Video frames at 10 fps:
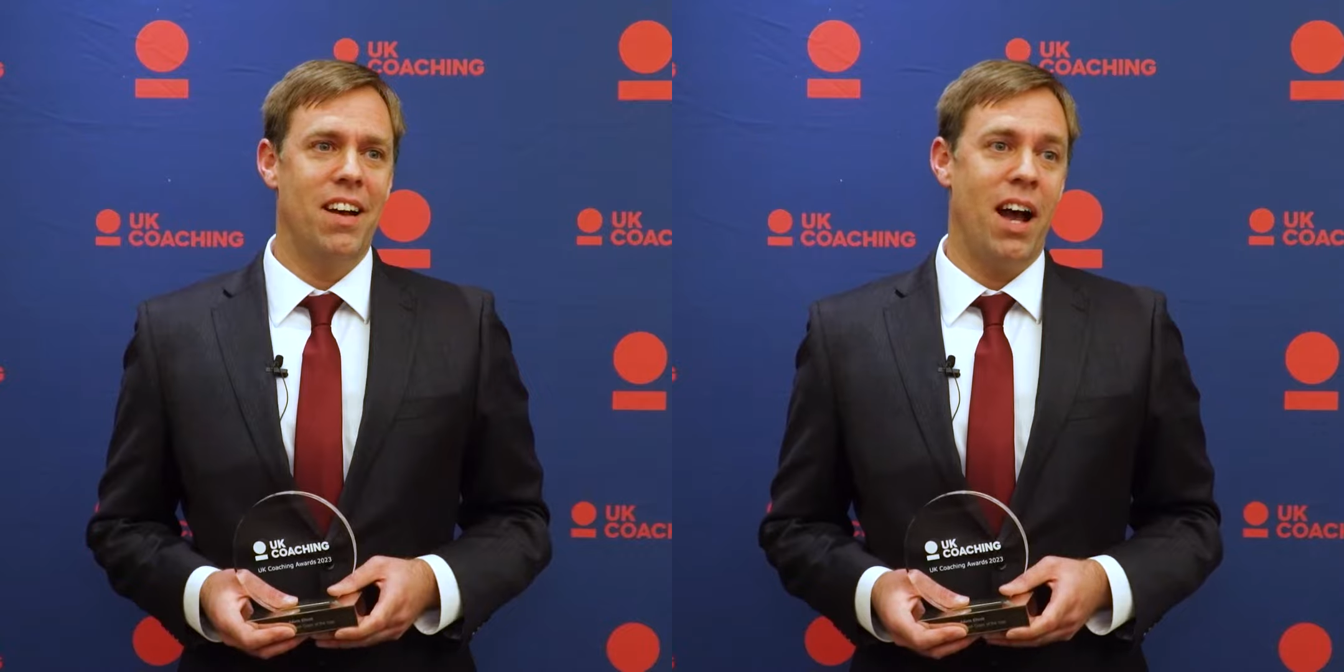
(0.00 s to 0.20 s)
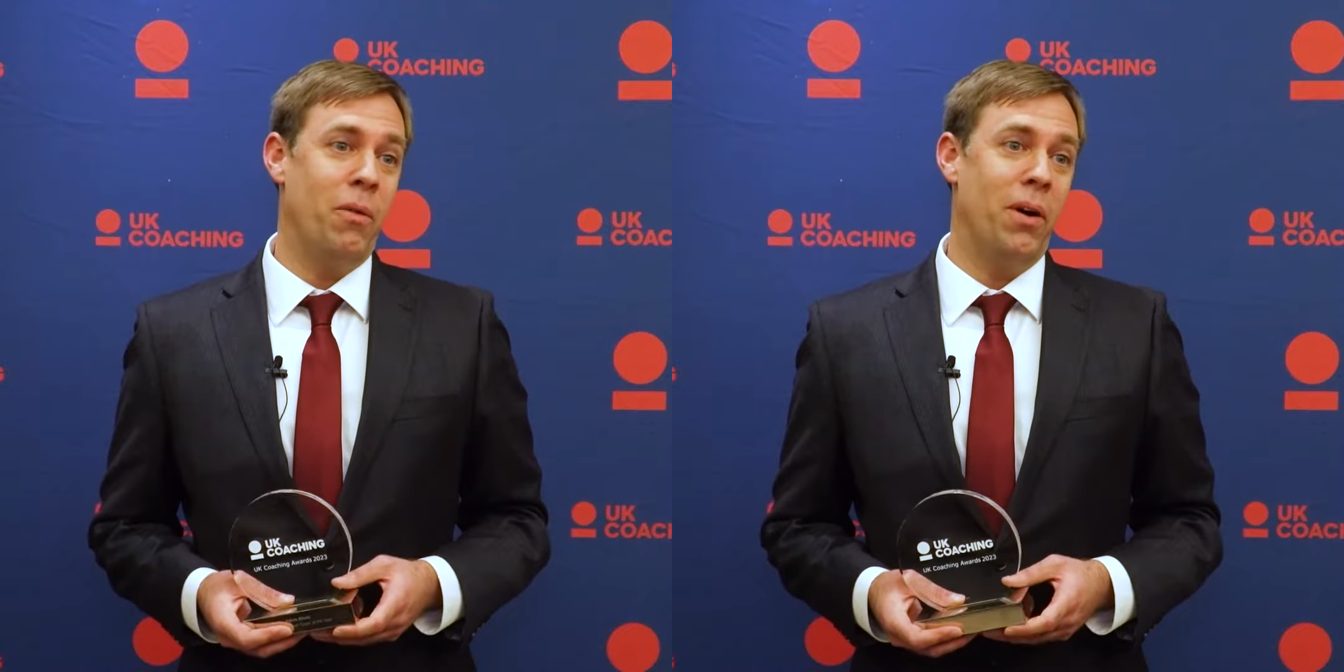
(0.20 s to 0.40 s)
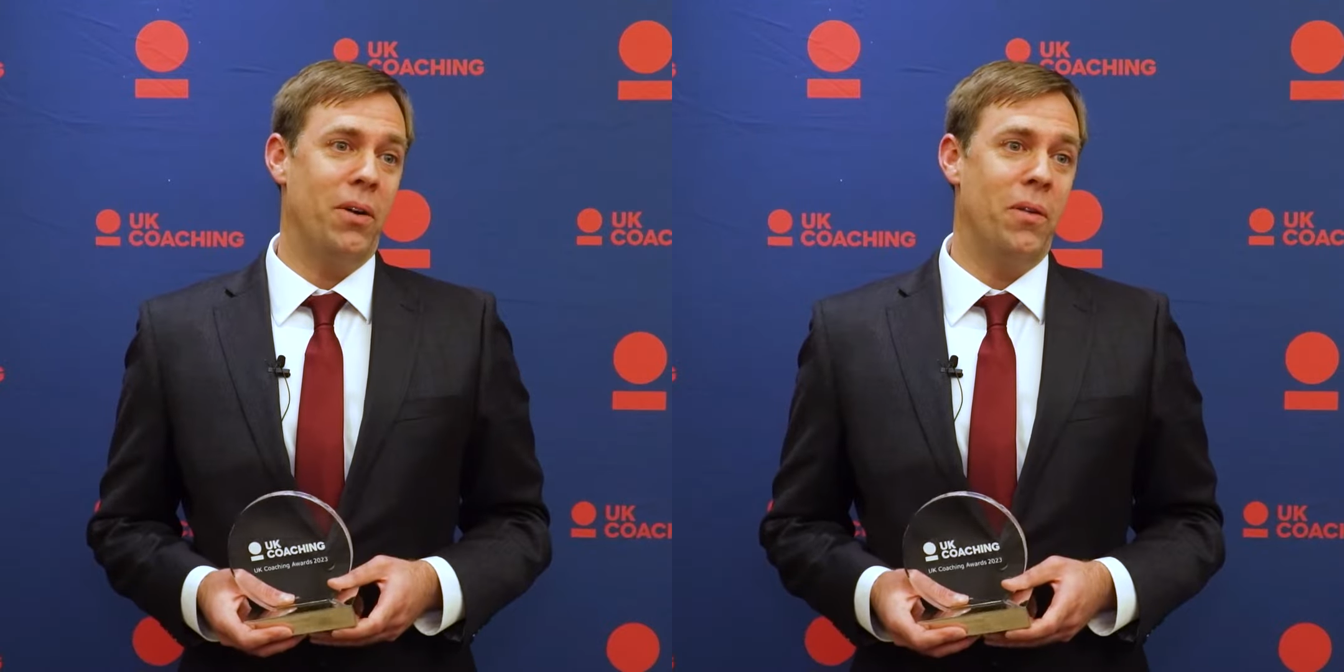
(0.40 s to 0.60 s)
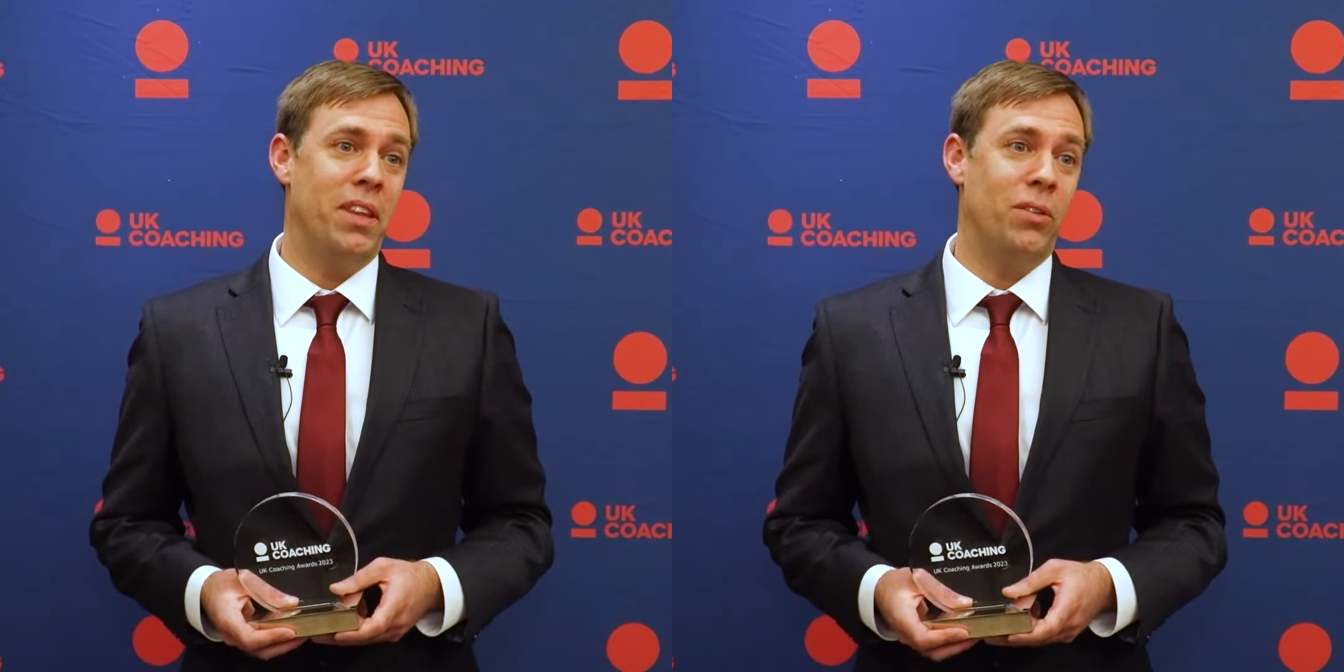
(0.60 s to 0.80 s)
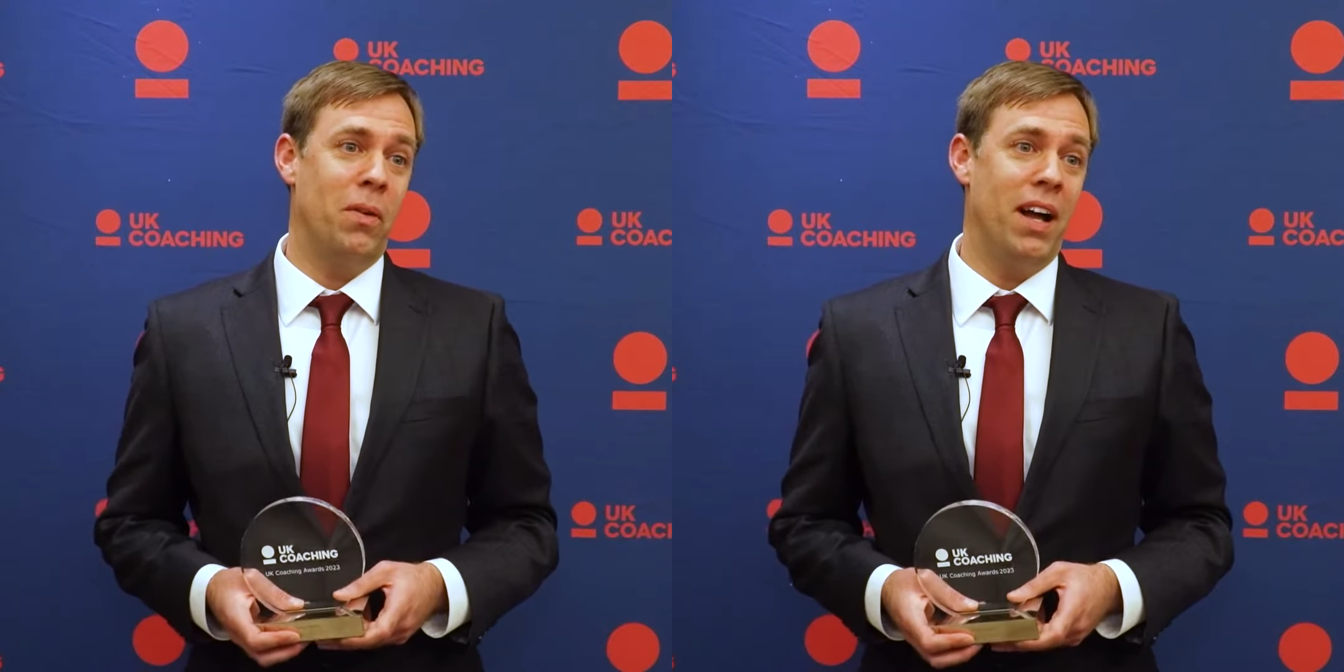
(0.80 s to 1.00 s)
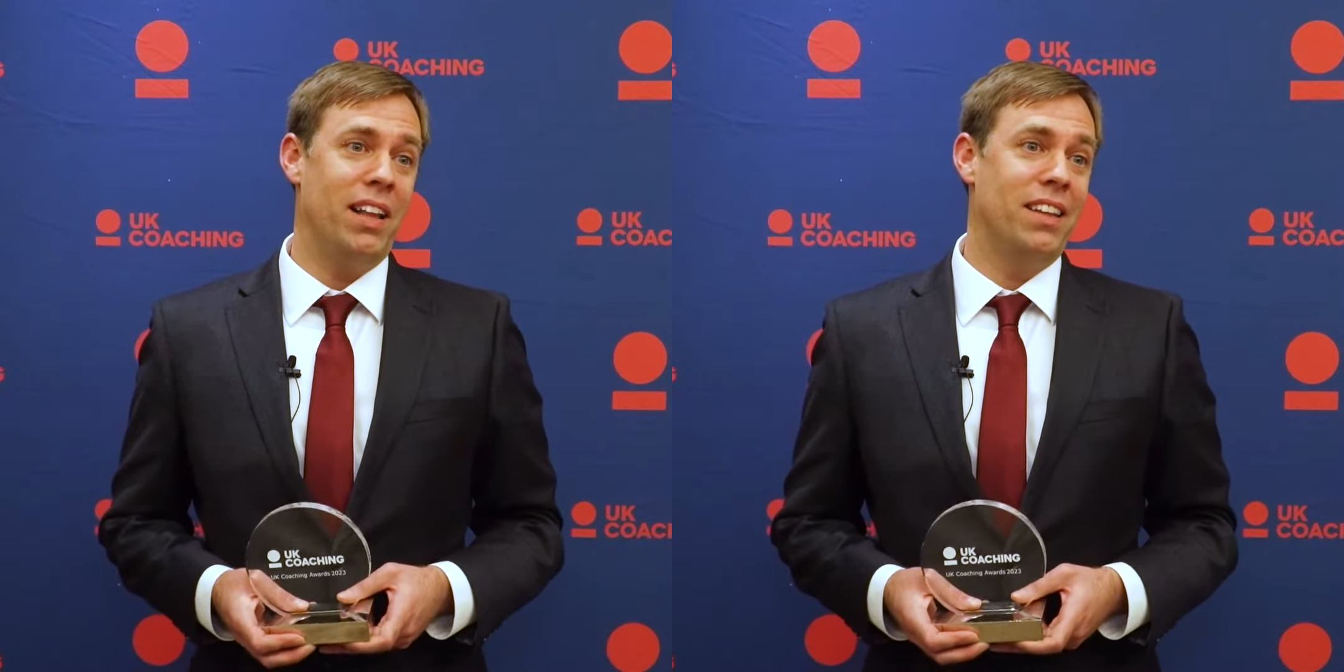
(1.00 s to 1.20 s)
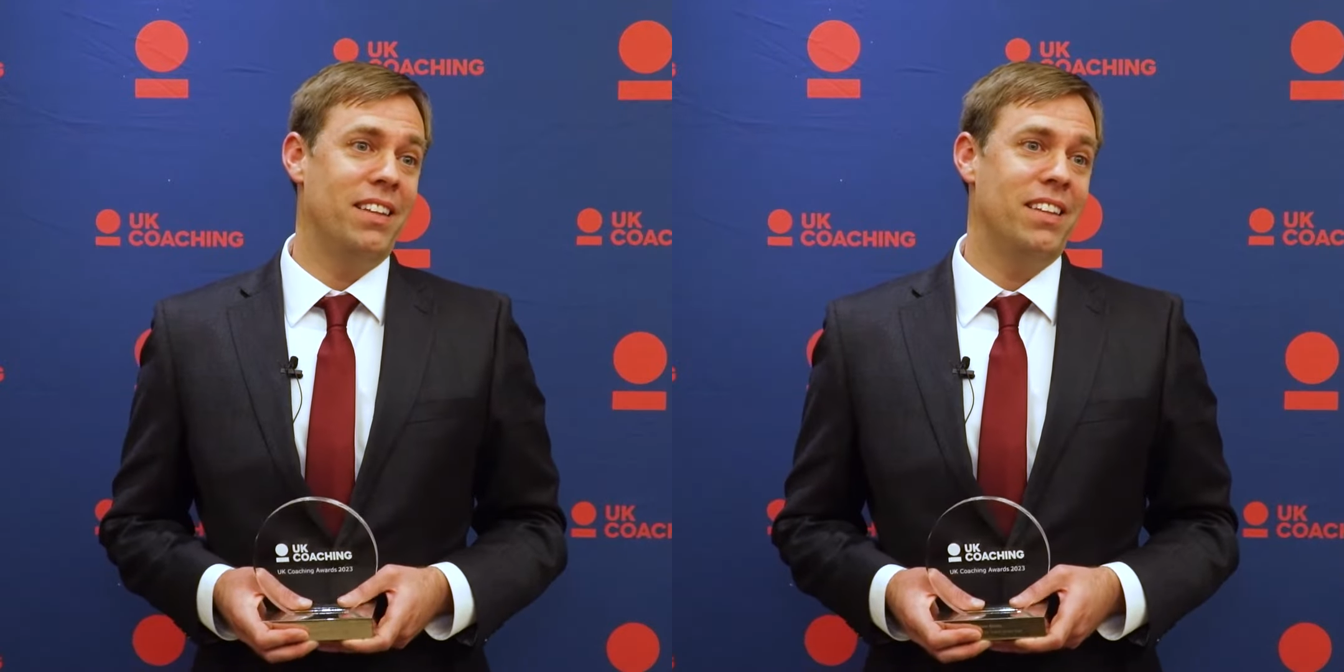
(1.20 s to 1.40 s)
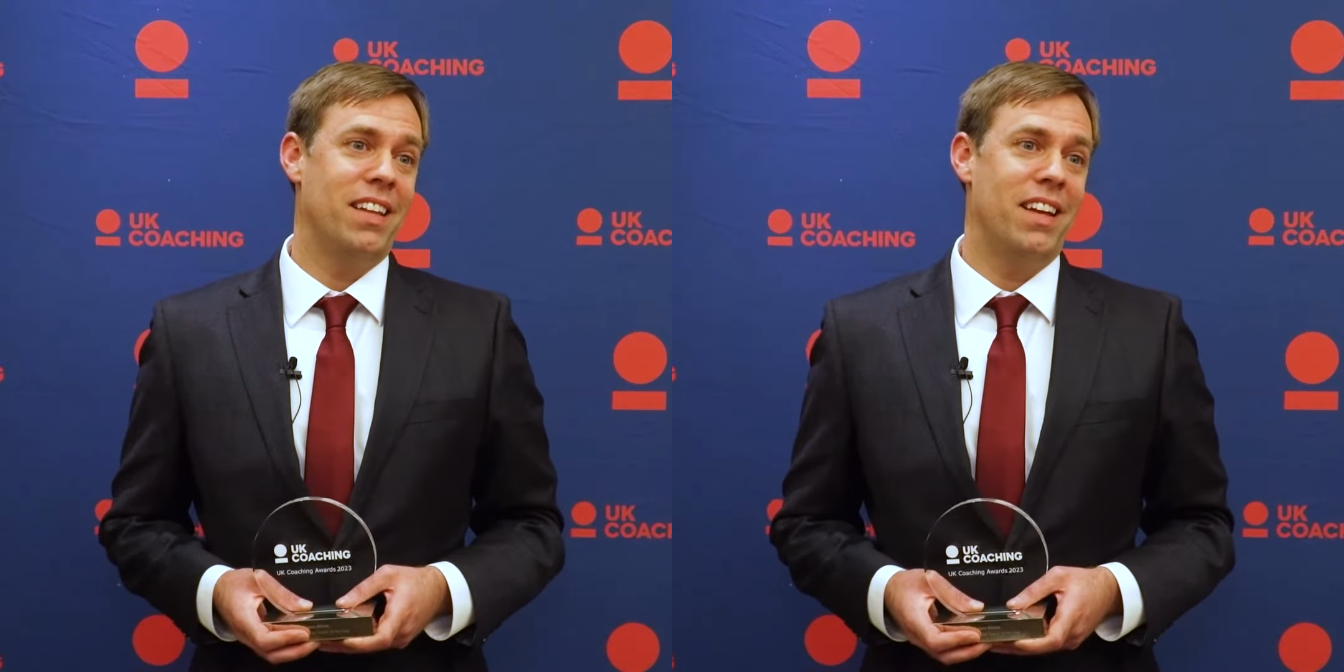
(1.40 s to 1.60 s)
I work with as well,
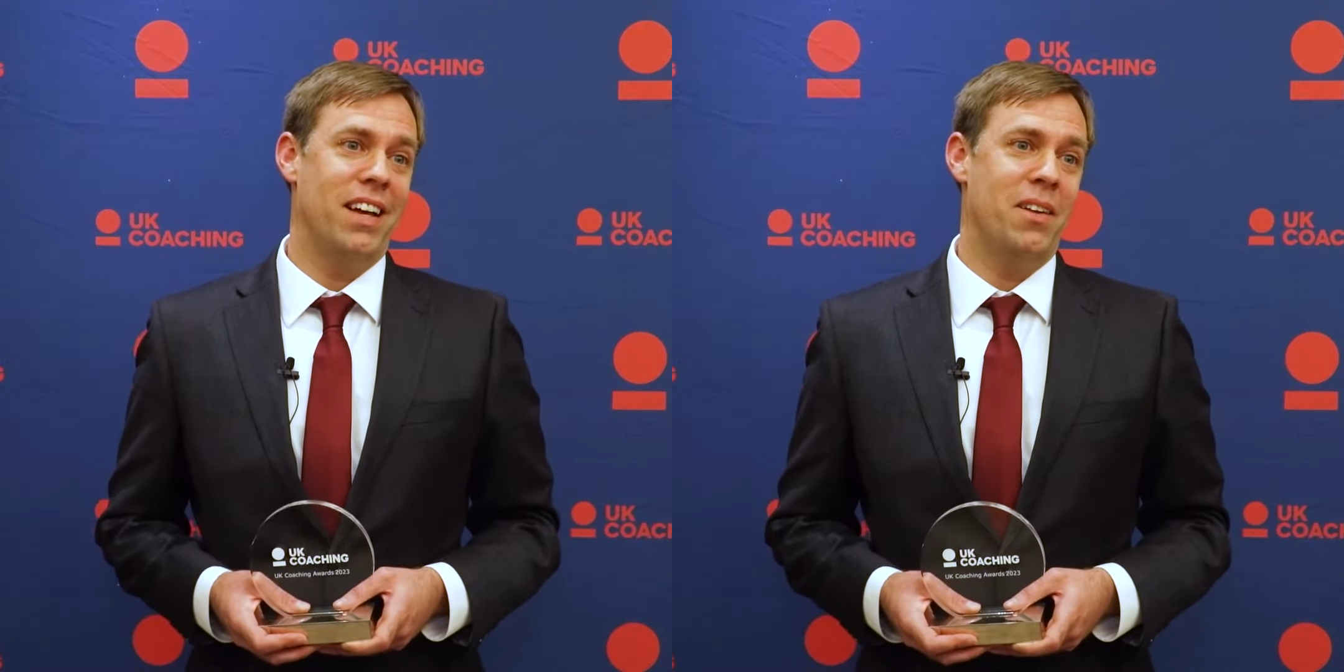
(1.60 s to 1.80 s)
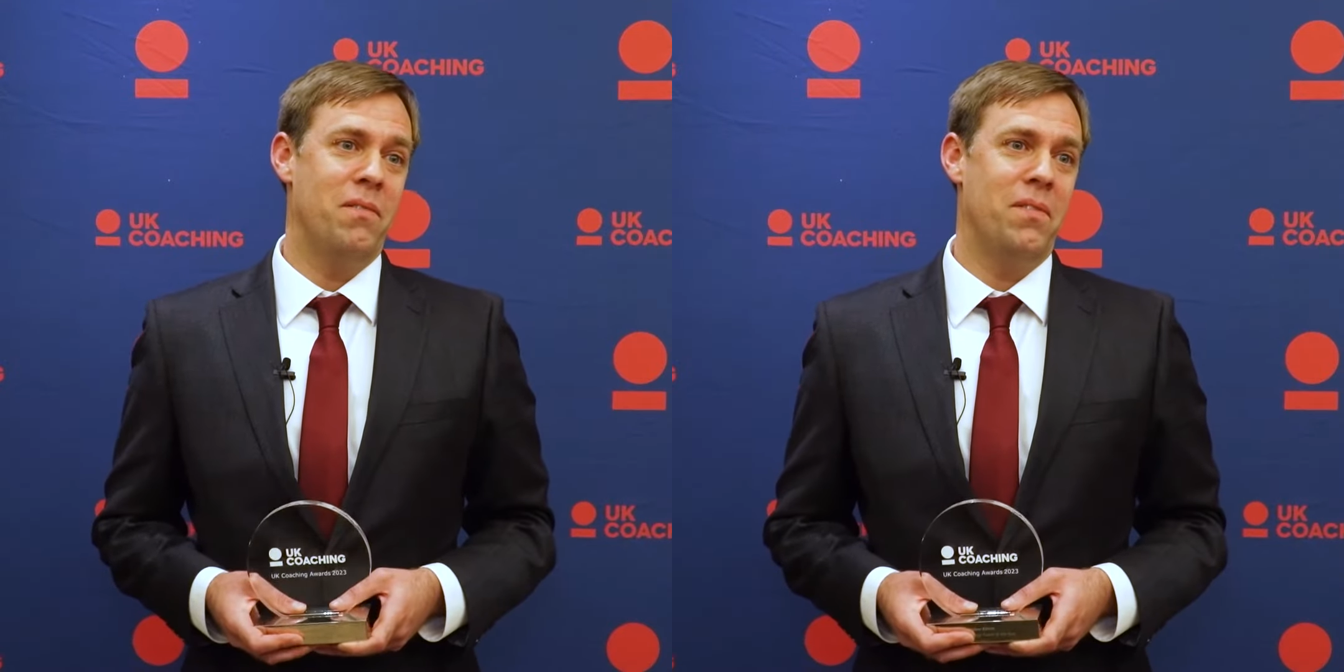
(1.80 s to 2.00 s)
um,